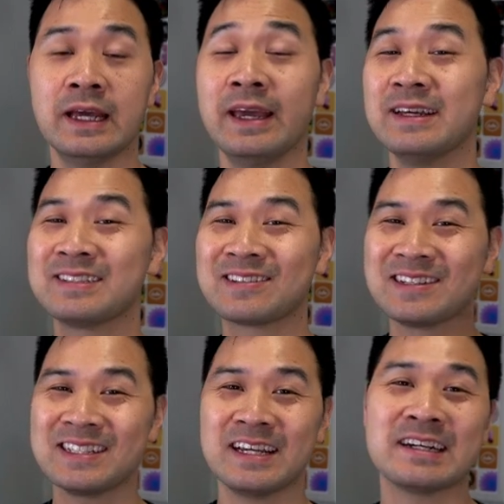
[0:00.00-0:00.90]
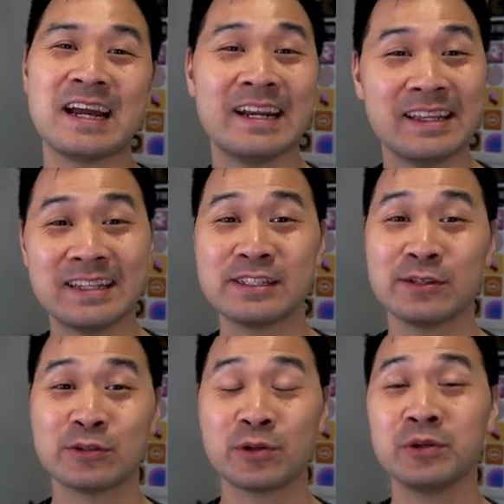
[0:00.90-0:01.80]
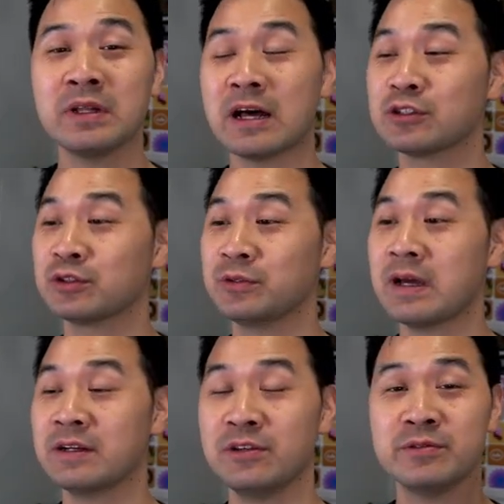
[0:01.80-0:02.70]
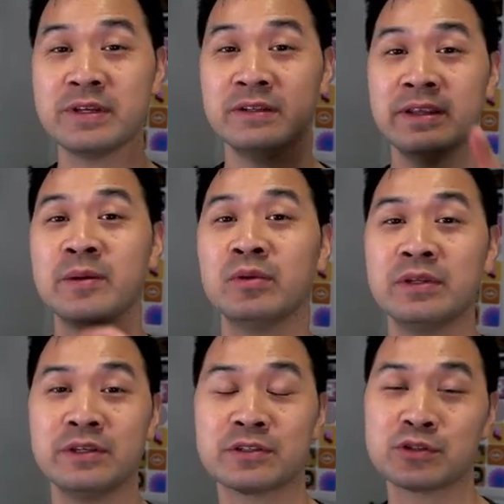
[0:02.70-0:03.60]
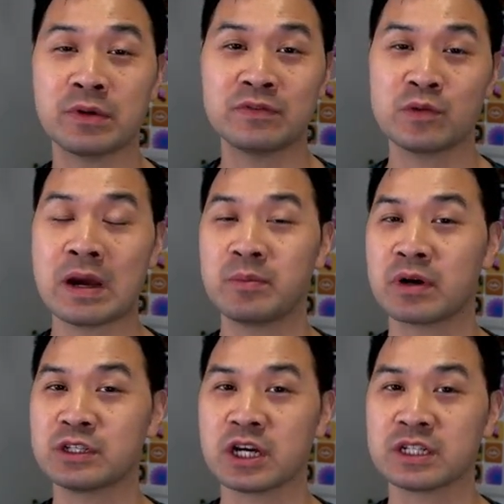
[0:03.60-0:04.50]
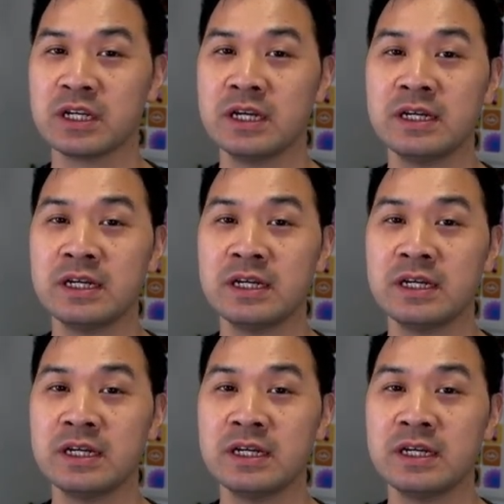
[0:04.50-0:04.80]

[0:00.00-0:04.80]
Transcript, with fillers: Hey, it's Chris here, and in this tutorial, I'll show you how to use a label in your SwiftUI project.